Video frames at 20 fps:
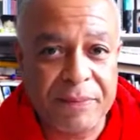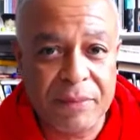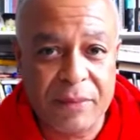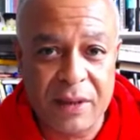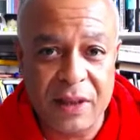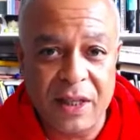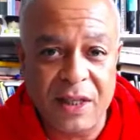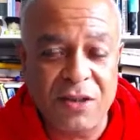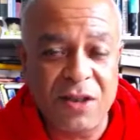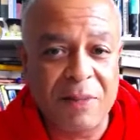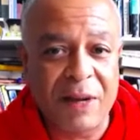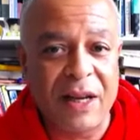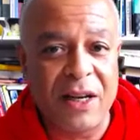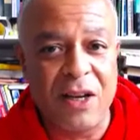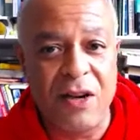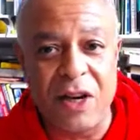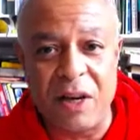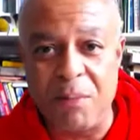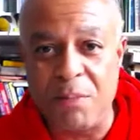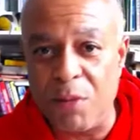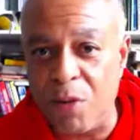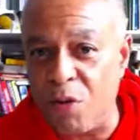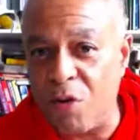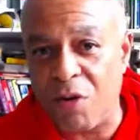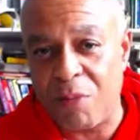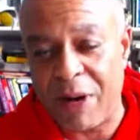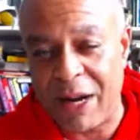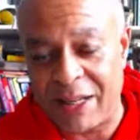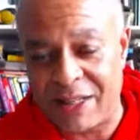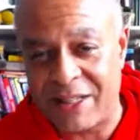It's not about learning more
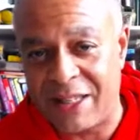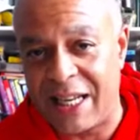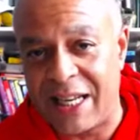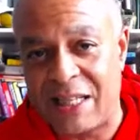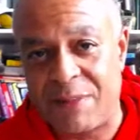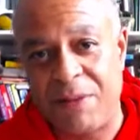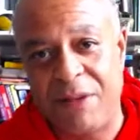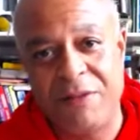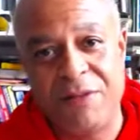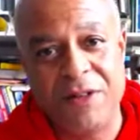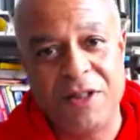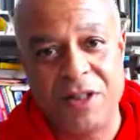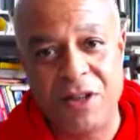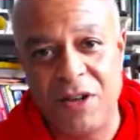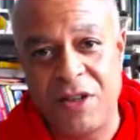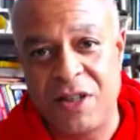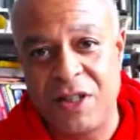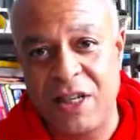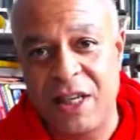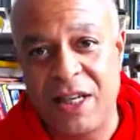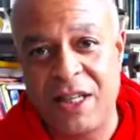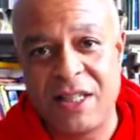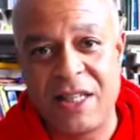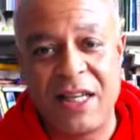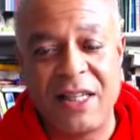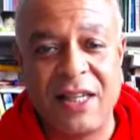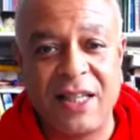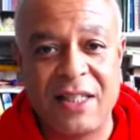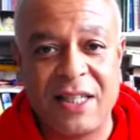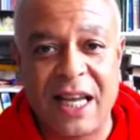about anatomy and physiology, it's
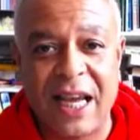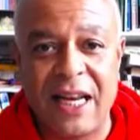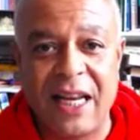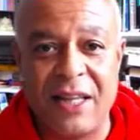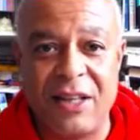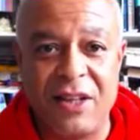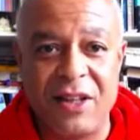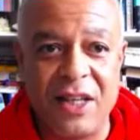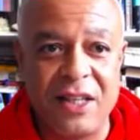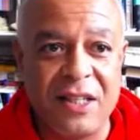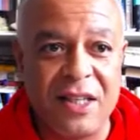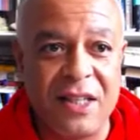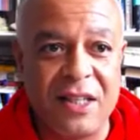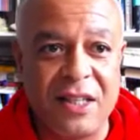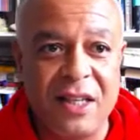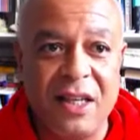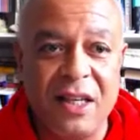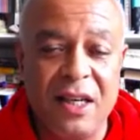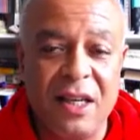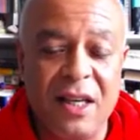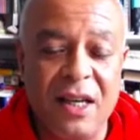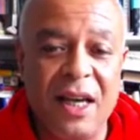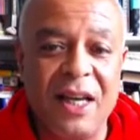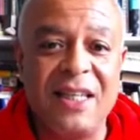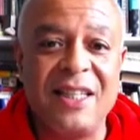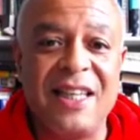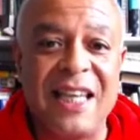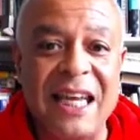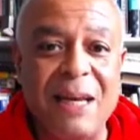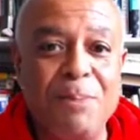understanding that this is a
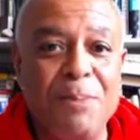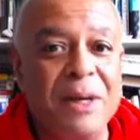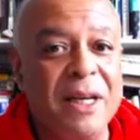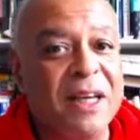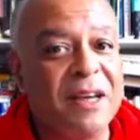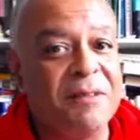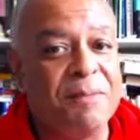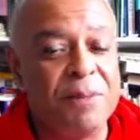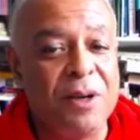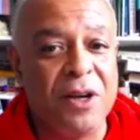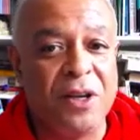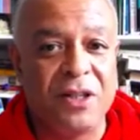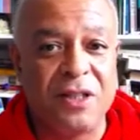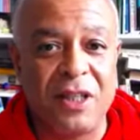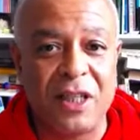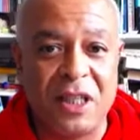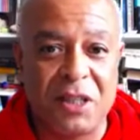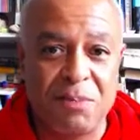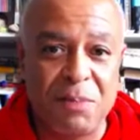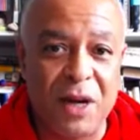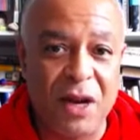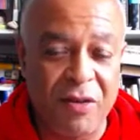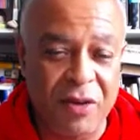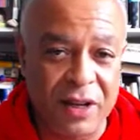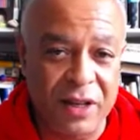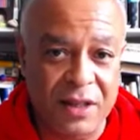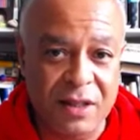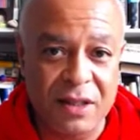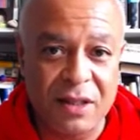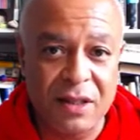deepening of personal
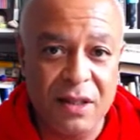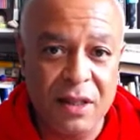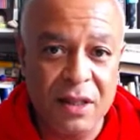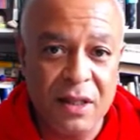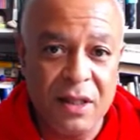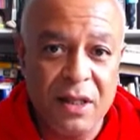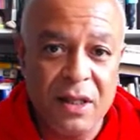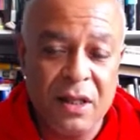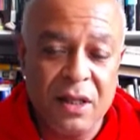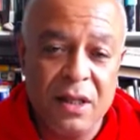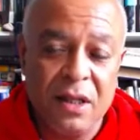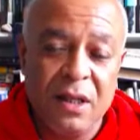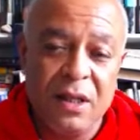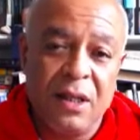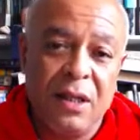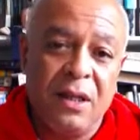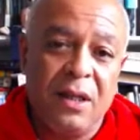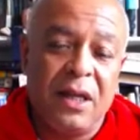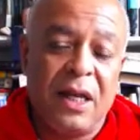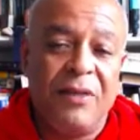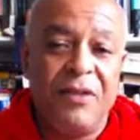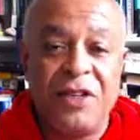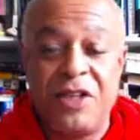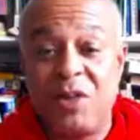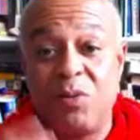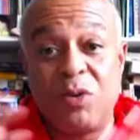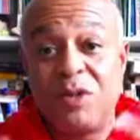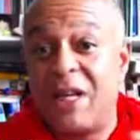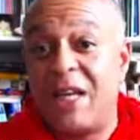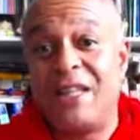experience. And this is
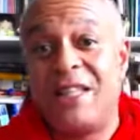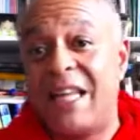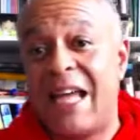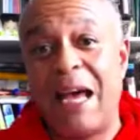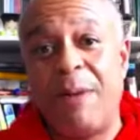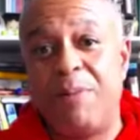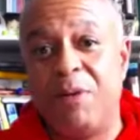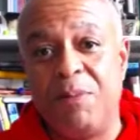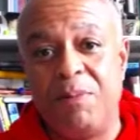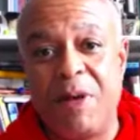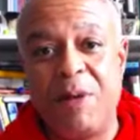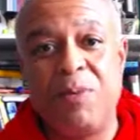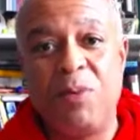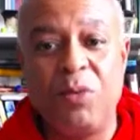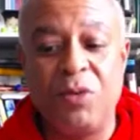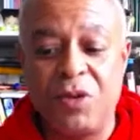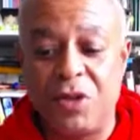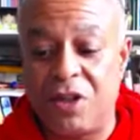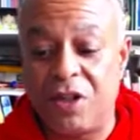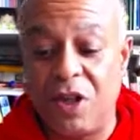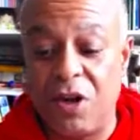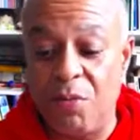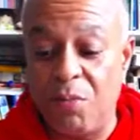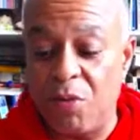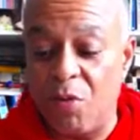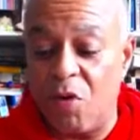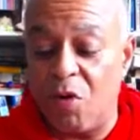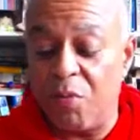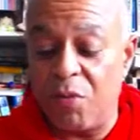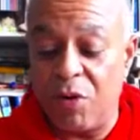what tends to happen. People want to know
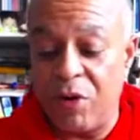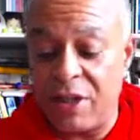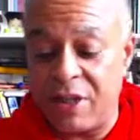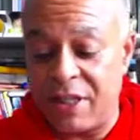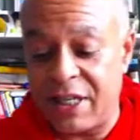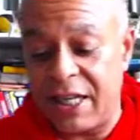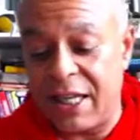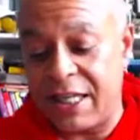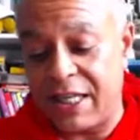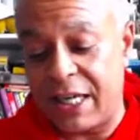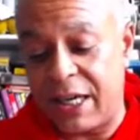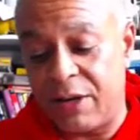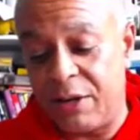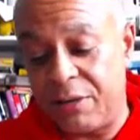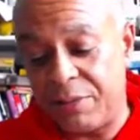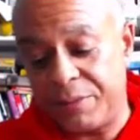more and more in detail.